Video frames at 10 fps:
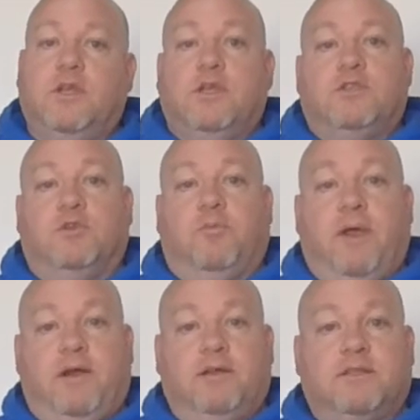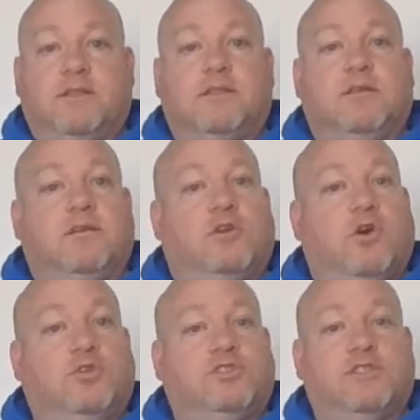So parents,
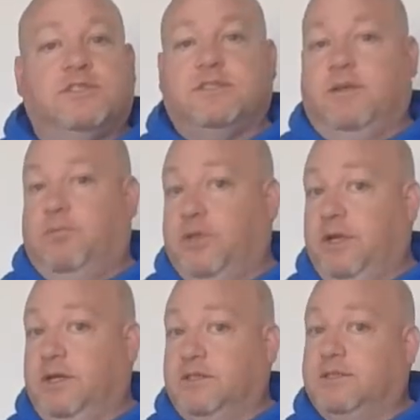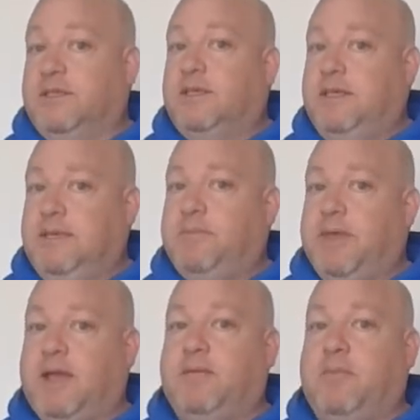coaches, and players, keep
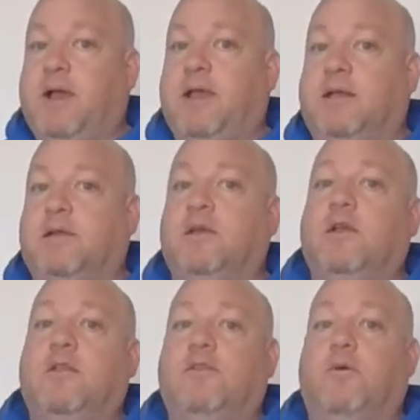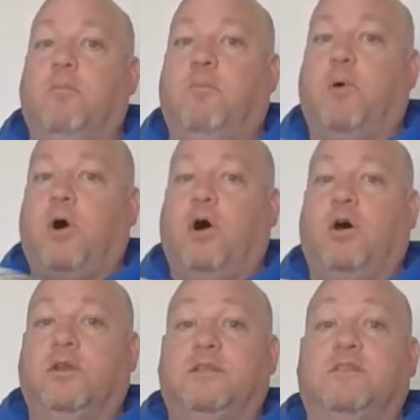that in mind. The ball
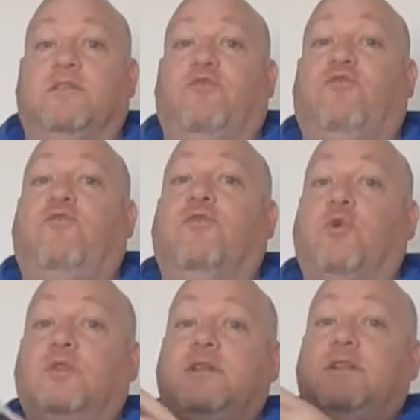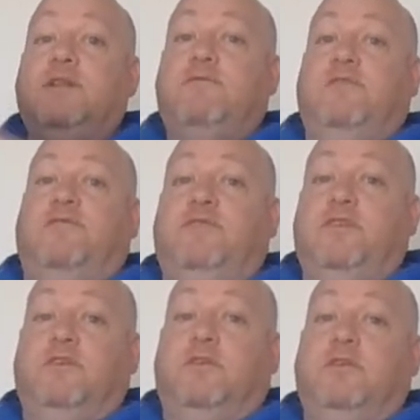needs to fully leave the
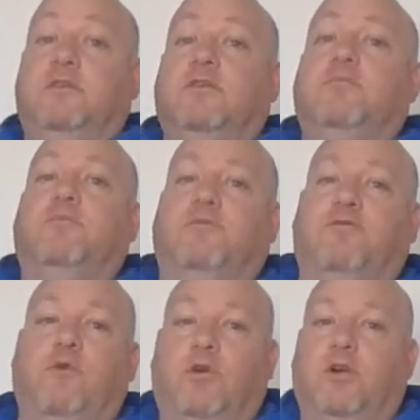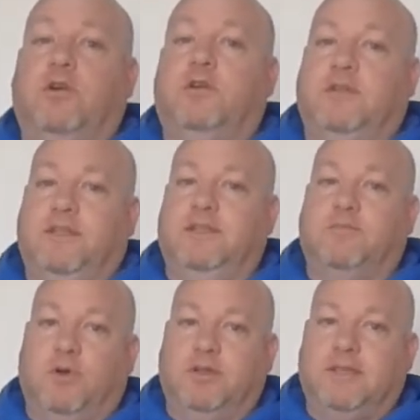field before it is
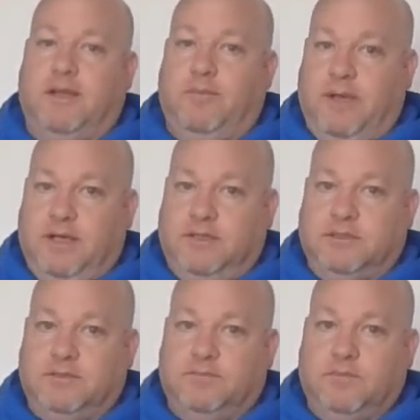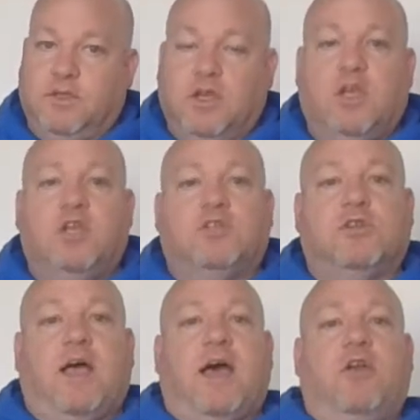marked out of bounds. So
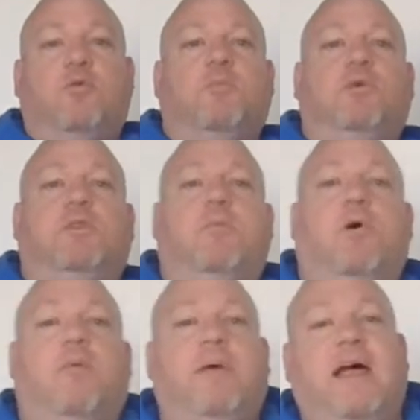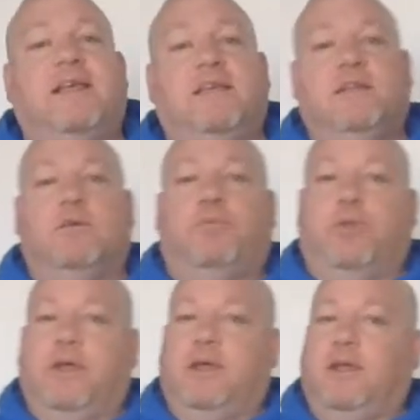how do we put the ball back into
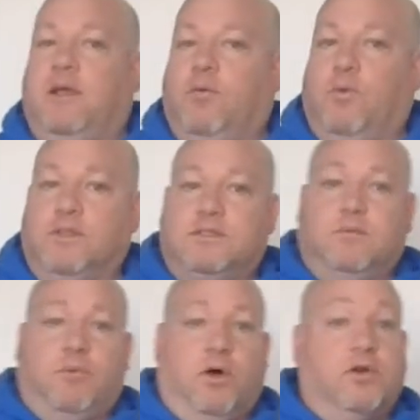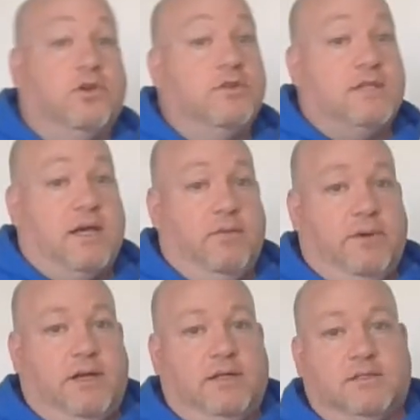play once the ball goes out of
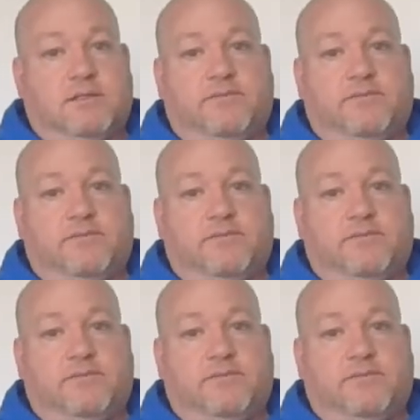bounds?